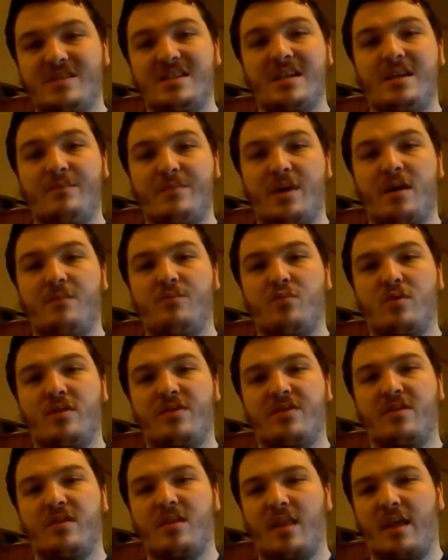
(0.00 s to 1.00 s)
team up
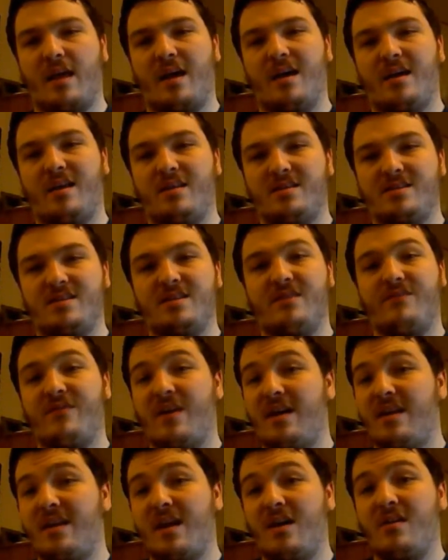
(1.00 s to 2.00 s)
with Lance to
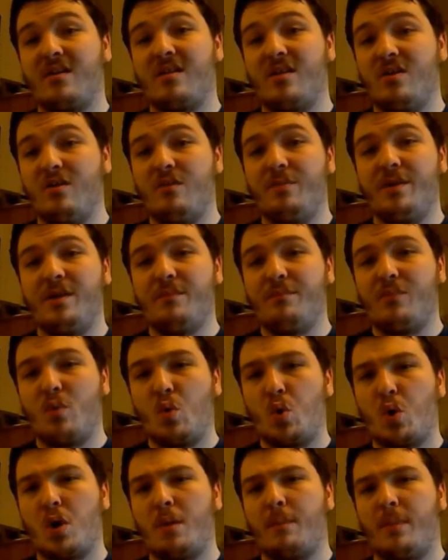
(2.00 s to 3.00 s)
find out a little bit
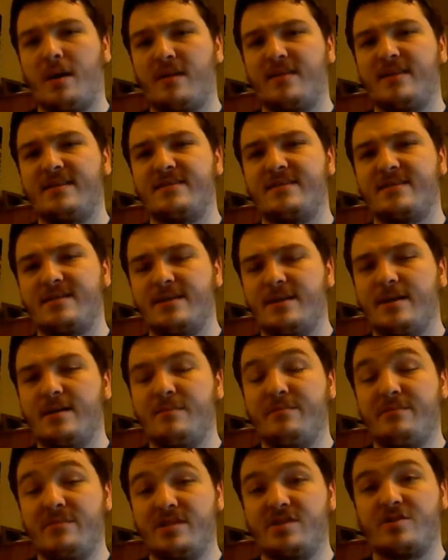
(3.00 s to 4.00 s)
more about this
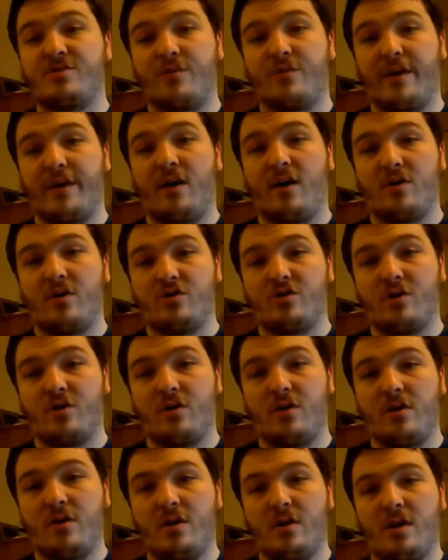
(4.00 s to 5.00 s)
mystery
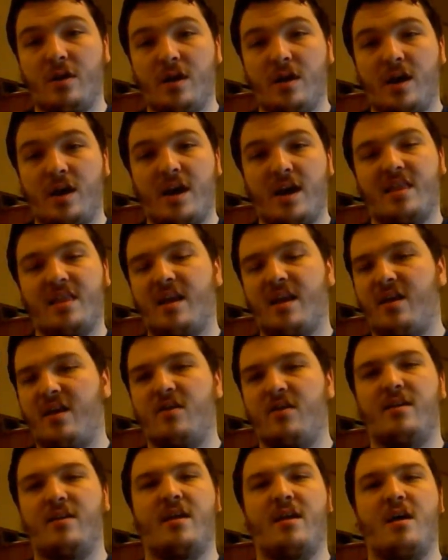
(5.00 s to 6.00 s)
archer. And
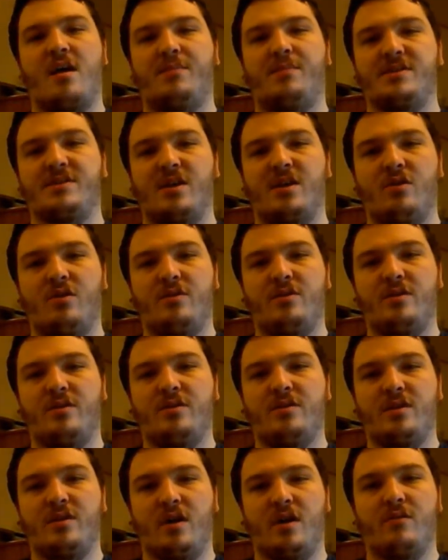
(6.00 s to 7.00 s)
later in the episode,
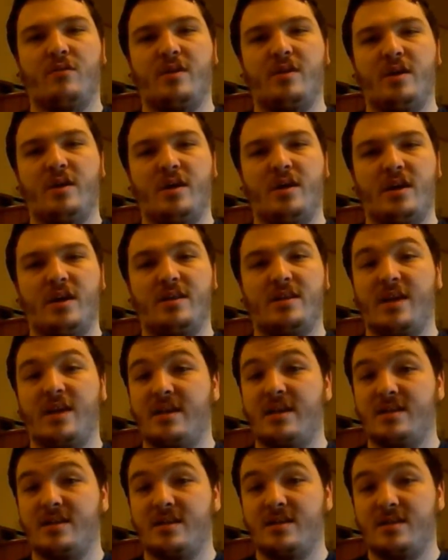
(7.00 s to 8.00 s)
the
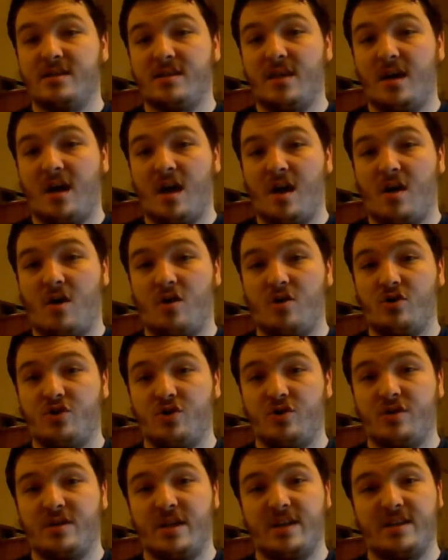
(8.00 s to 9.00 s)

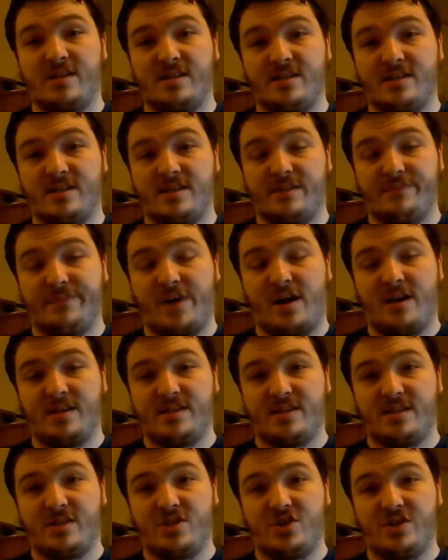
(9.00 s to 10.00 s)
archer takes in some
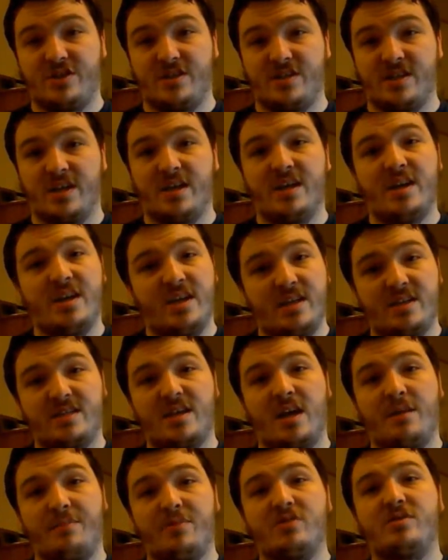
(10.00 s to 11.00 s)
hostages.
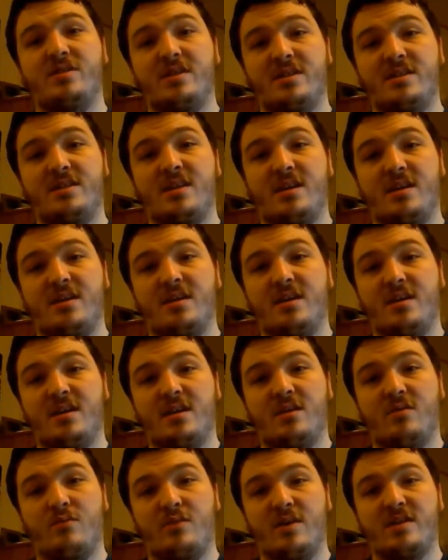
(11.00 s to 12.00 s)
He's able to
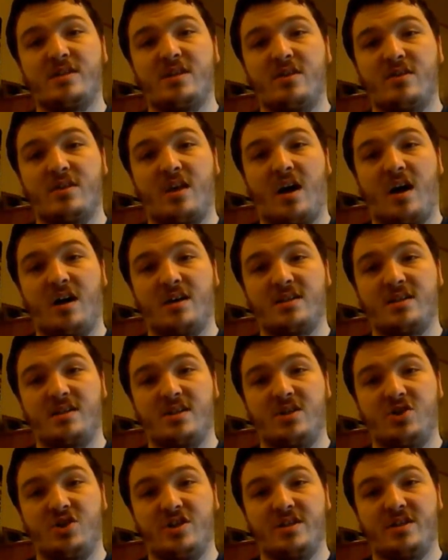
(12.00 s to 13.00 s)
rescue the
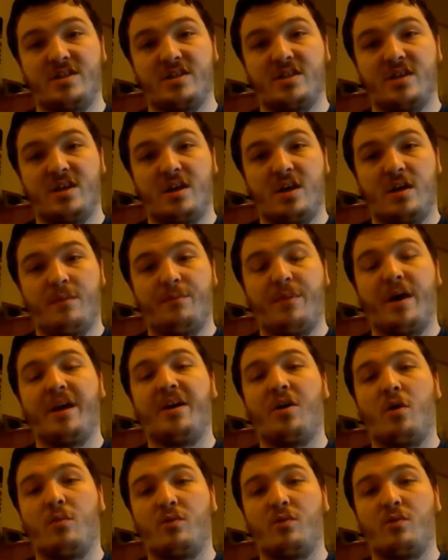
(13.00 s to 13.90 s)
hostages, but